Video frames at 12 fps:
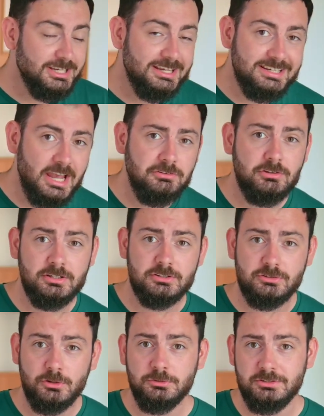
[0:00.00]
re-engaging
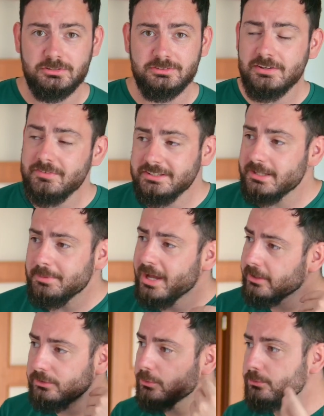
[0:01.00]
its audience, giving them
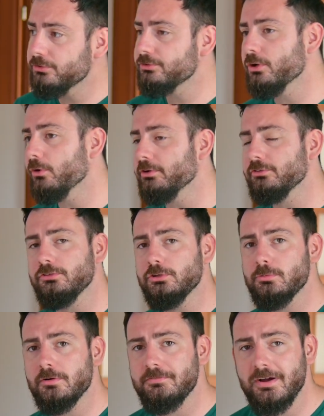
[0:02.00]
new stories,
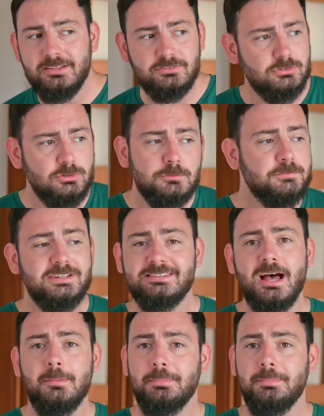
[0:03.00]
new events, new things